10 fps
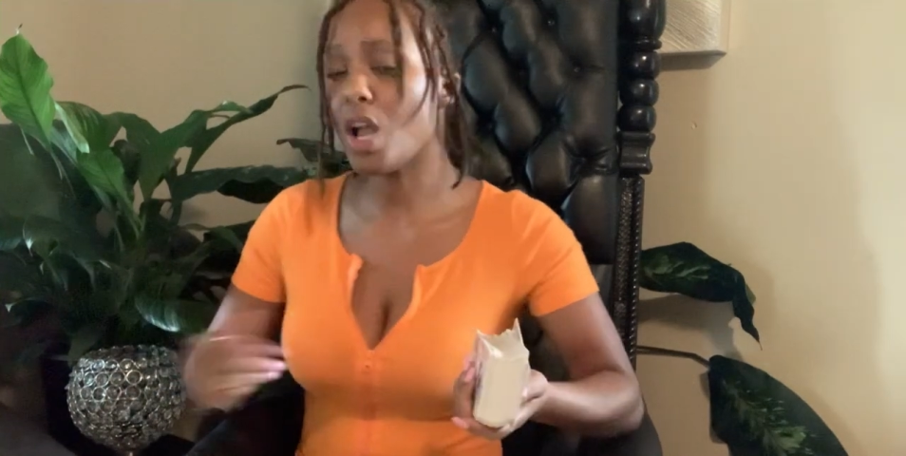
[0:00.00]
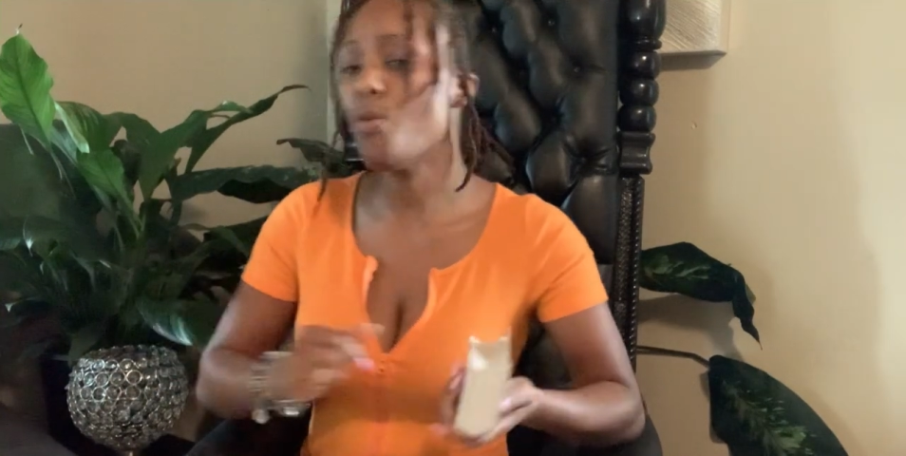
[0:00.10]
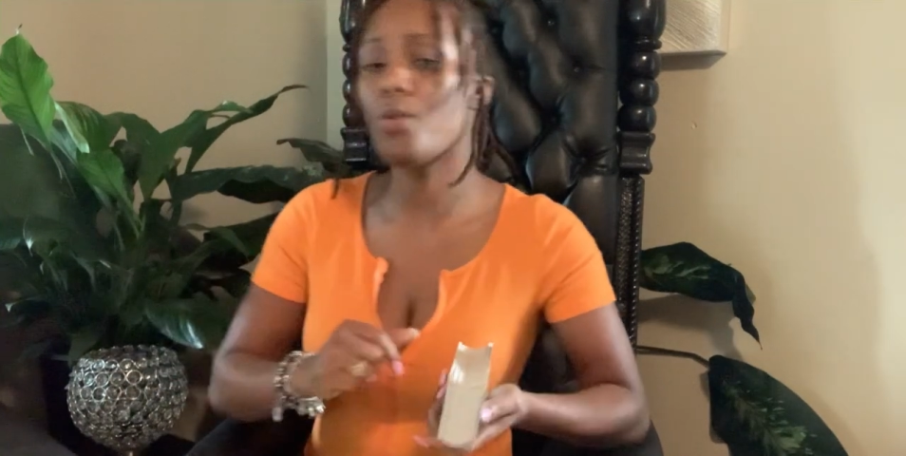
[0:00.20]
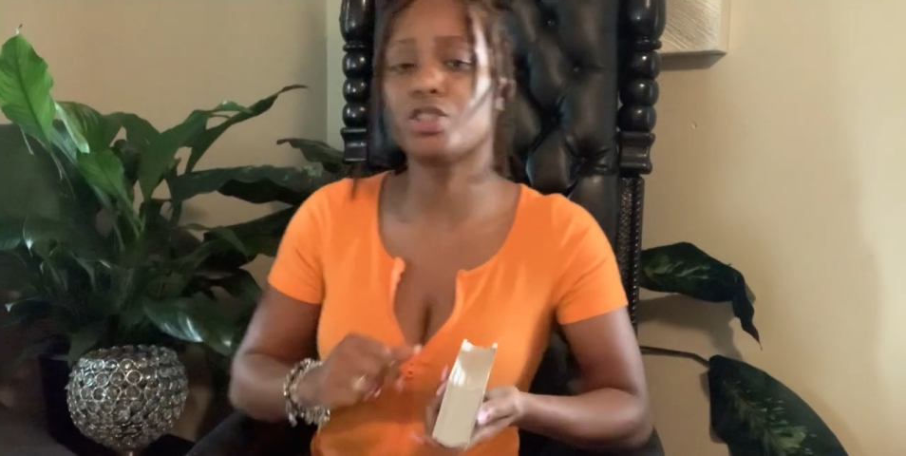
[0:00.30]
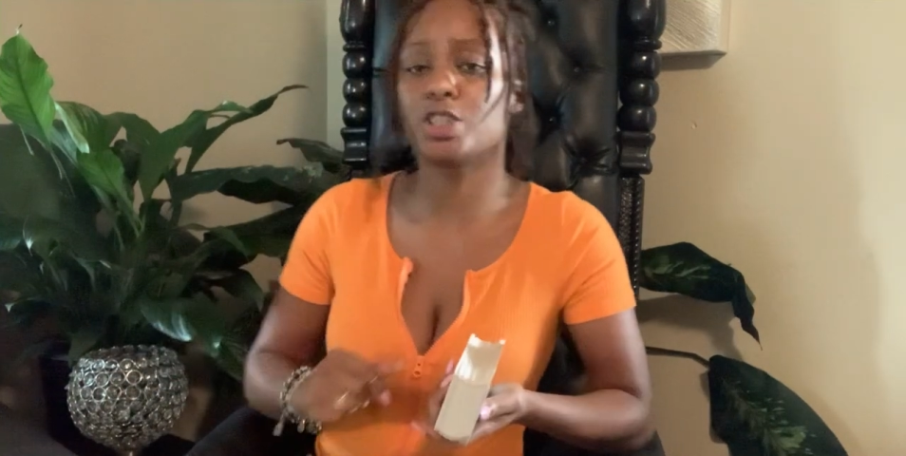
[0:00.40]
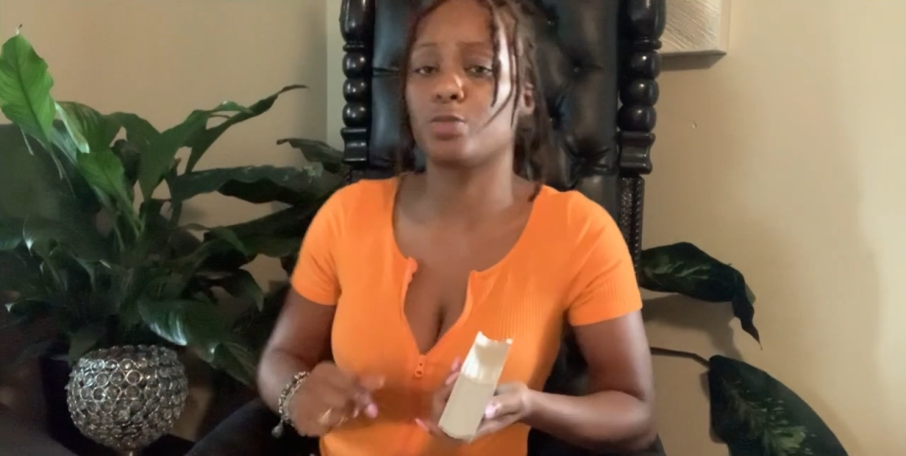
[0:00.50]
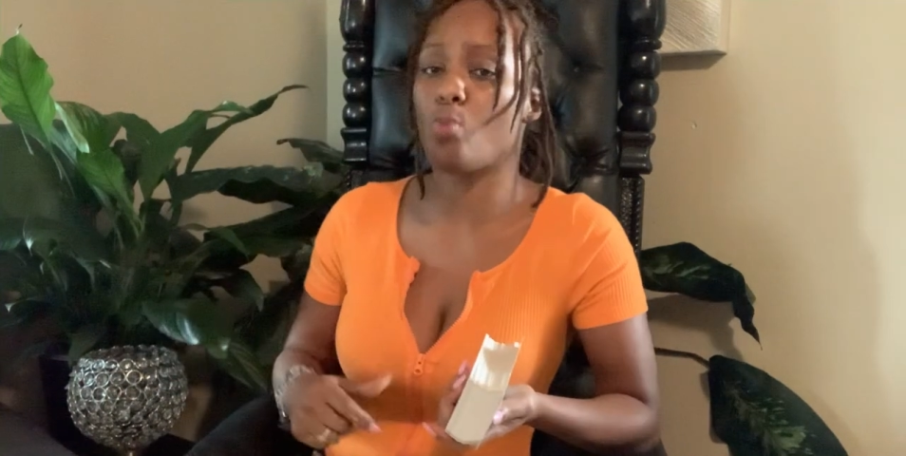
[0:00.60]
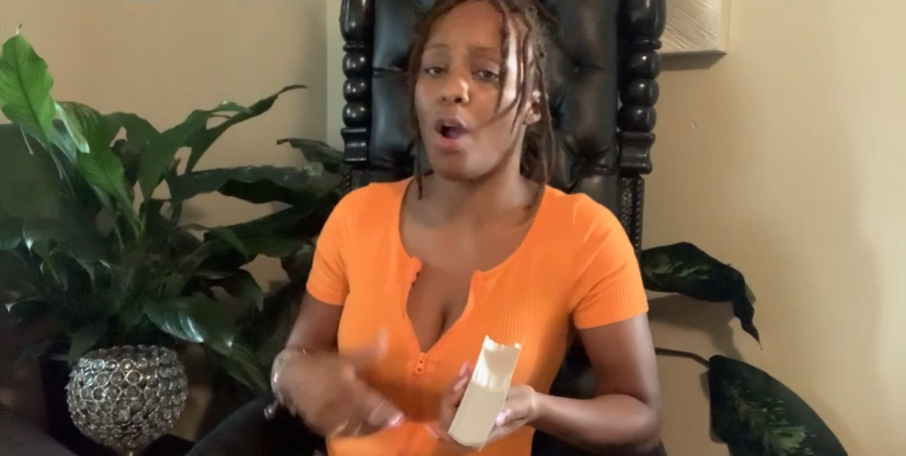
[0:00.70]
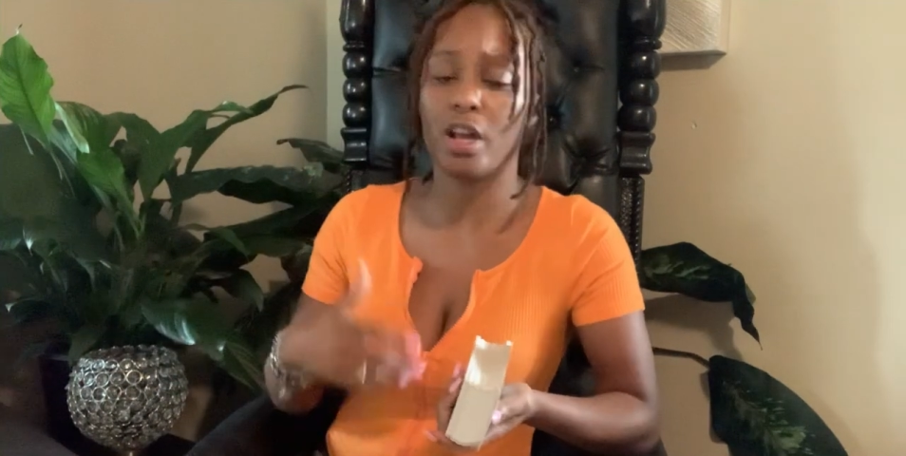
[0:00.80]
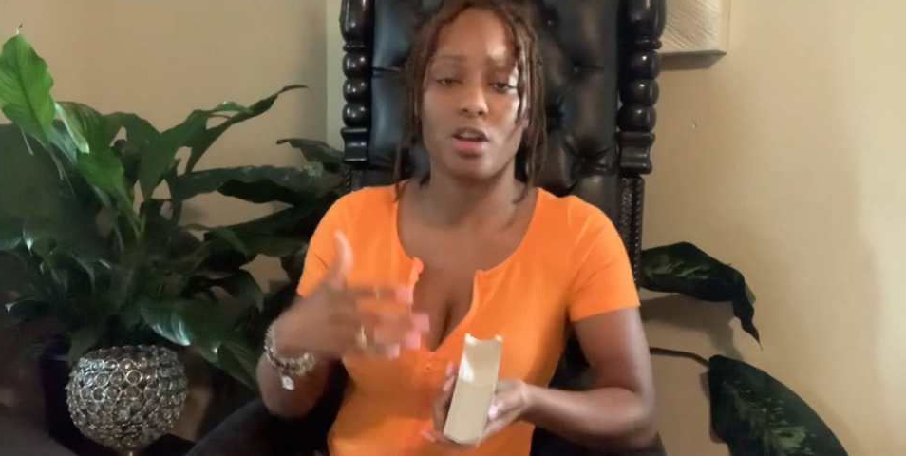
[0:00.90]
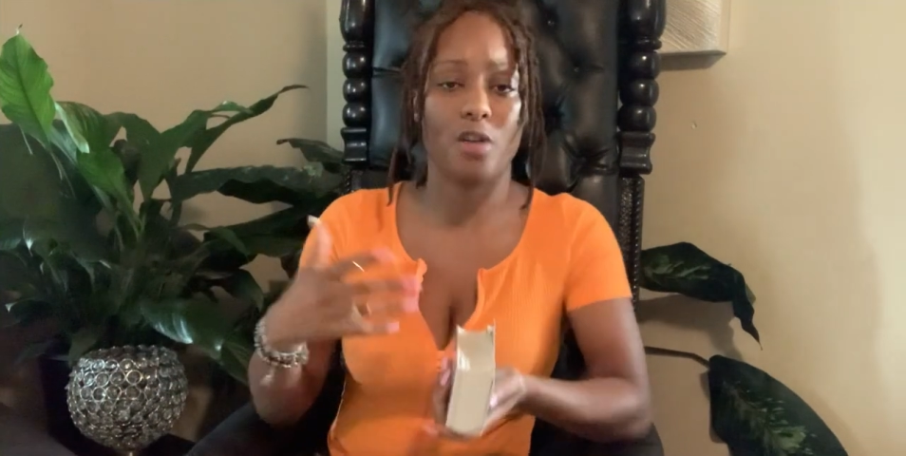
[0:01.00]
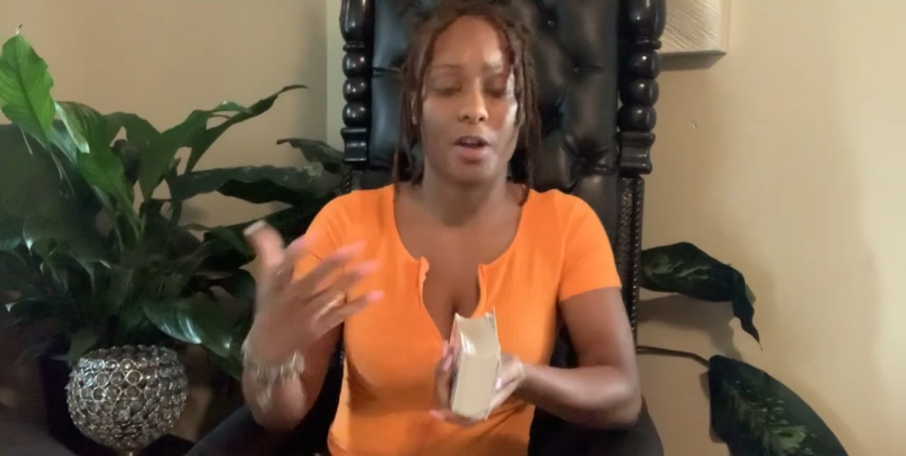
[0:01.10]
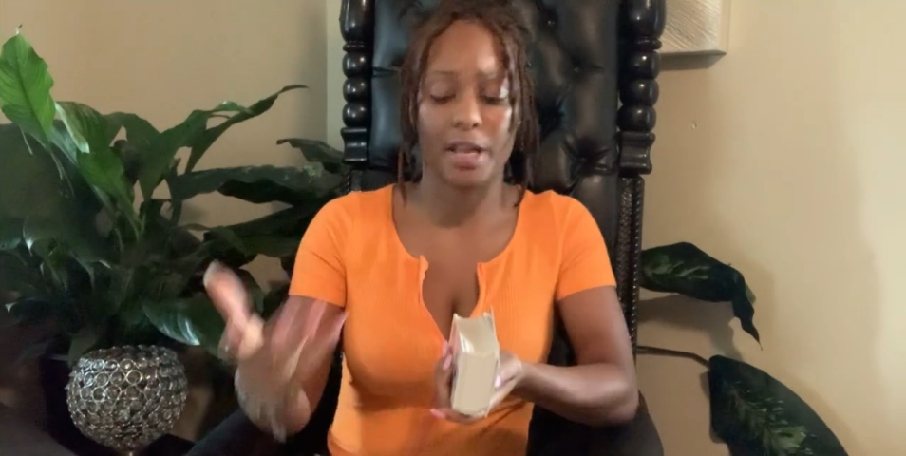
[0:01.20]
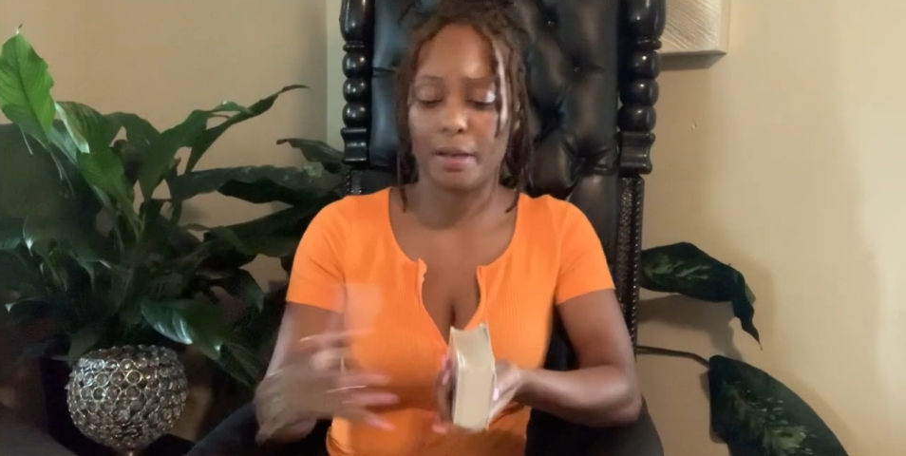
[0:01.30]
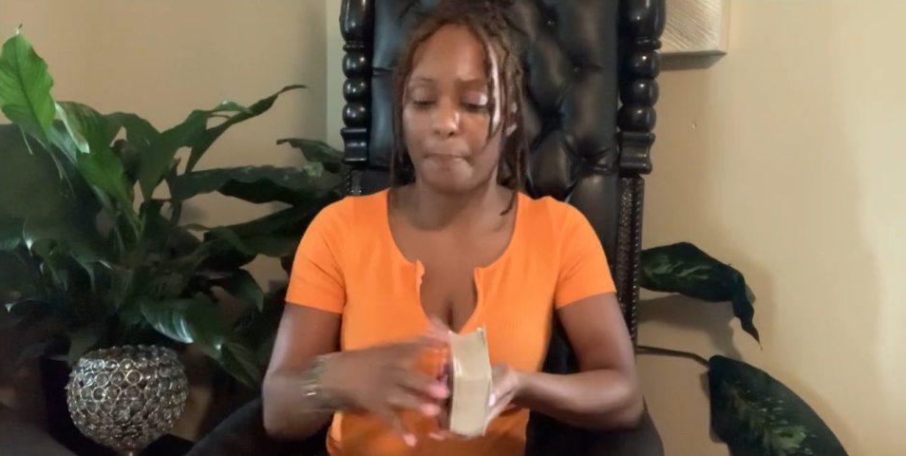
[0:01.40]
And we're just working on
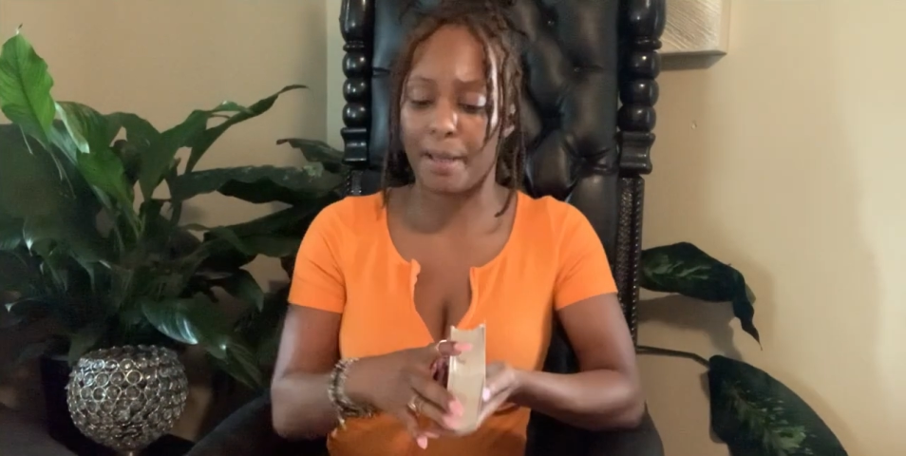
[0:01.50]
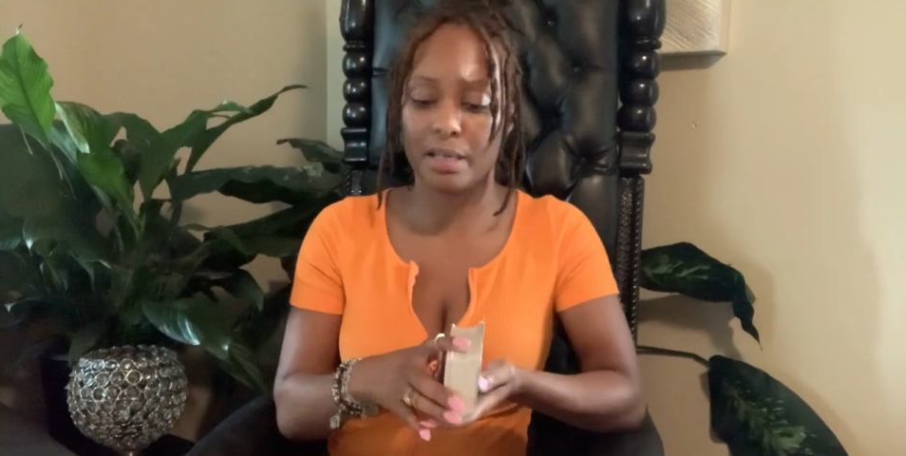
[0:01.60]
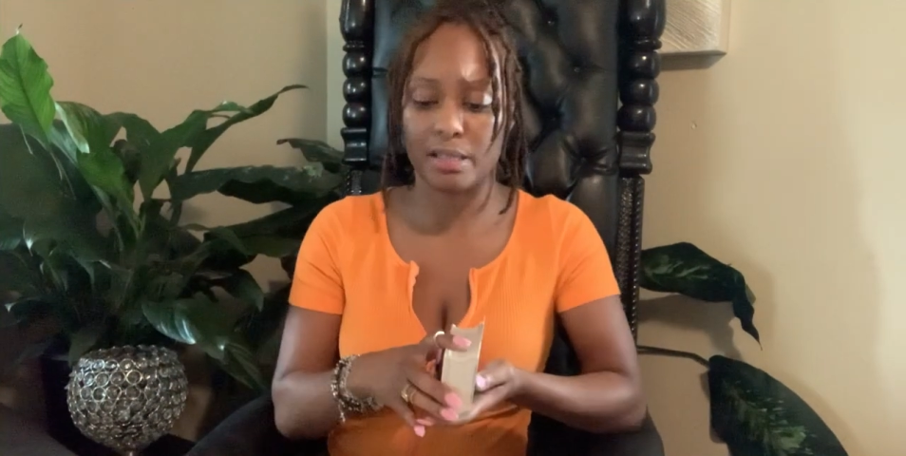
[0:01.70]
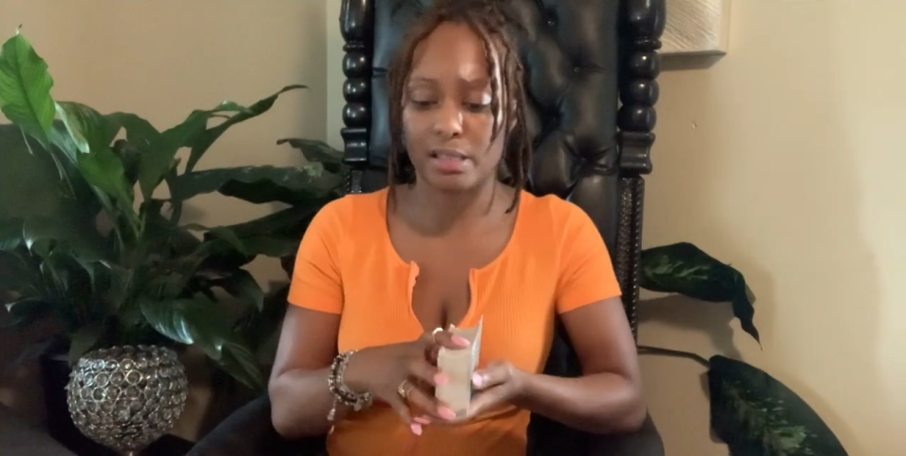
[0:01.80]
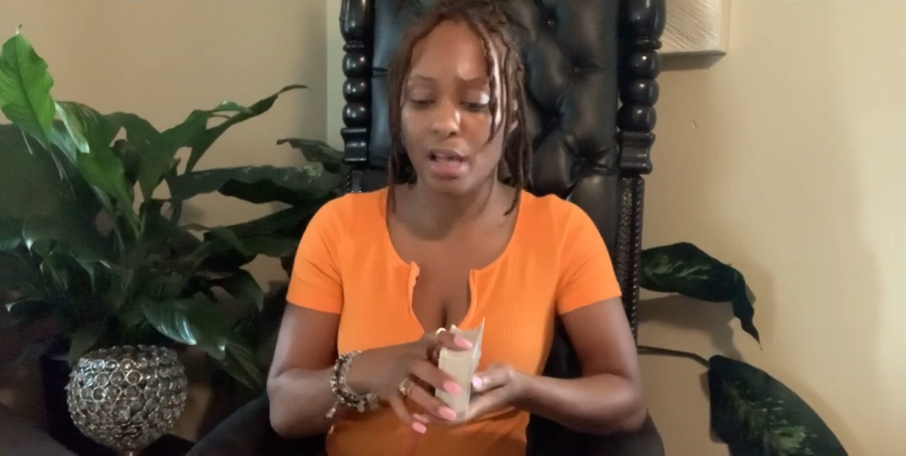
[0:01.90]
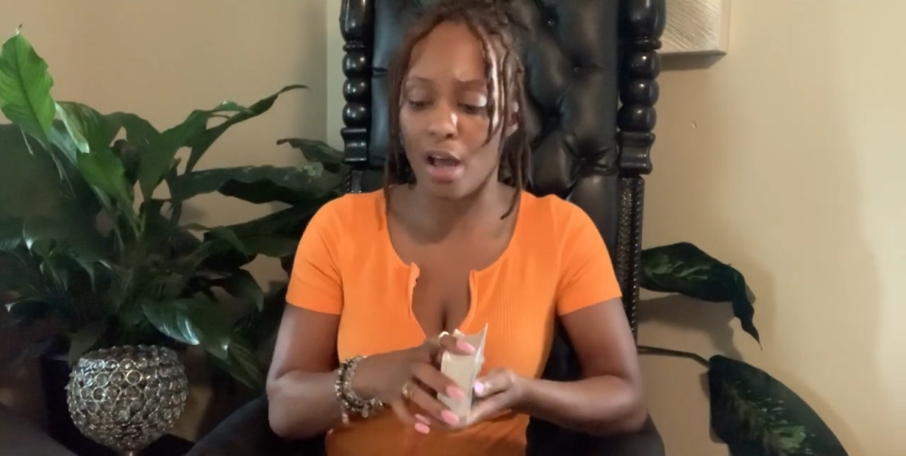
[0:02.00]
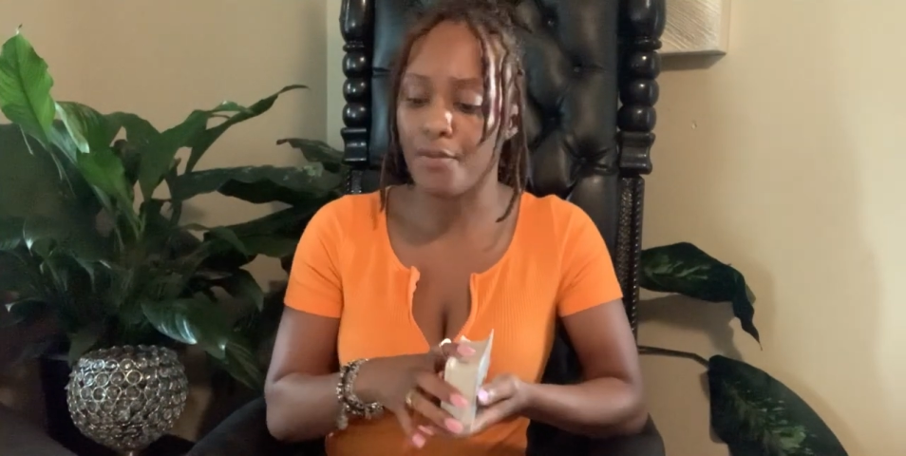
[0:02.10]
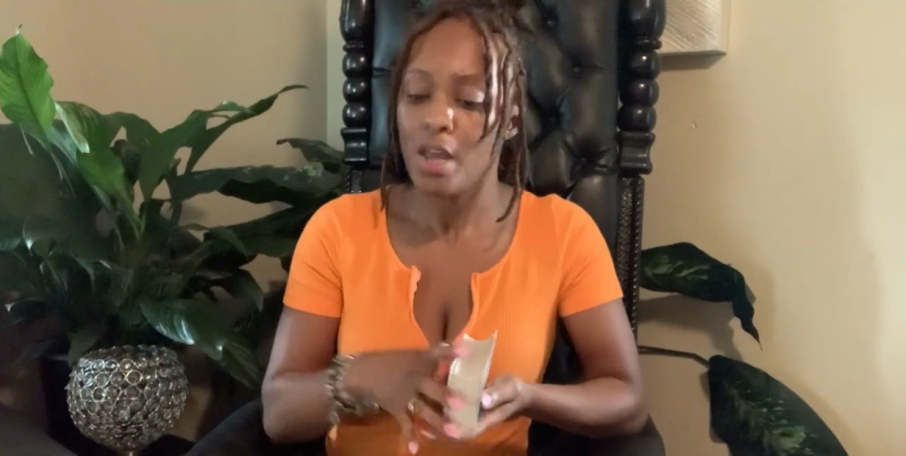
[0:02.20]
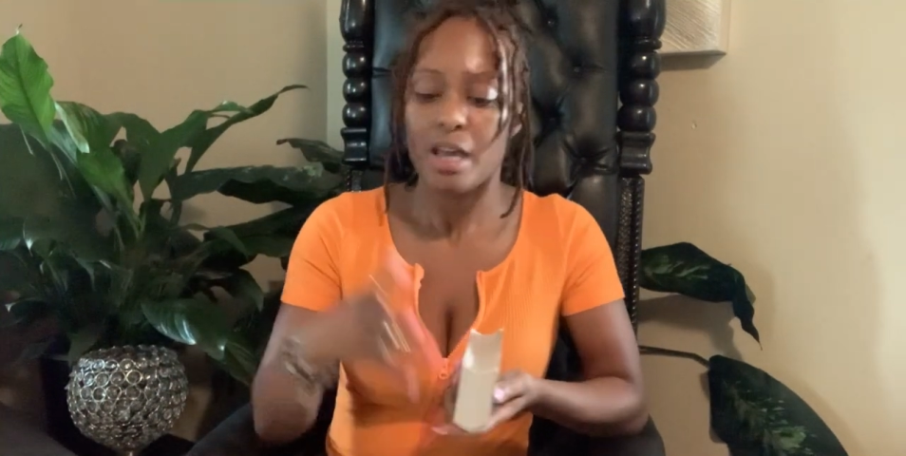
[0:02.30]
our independent self.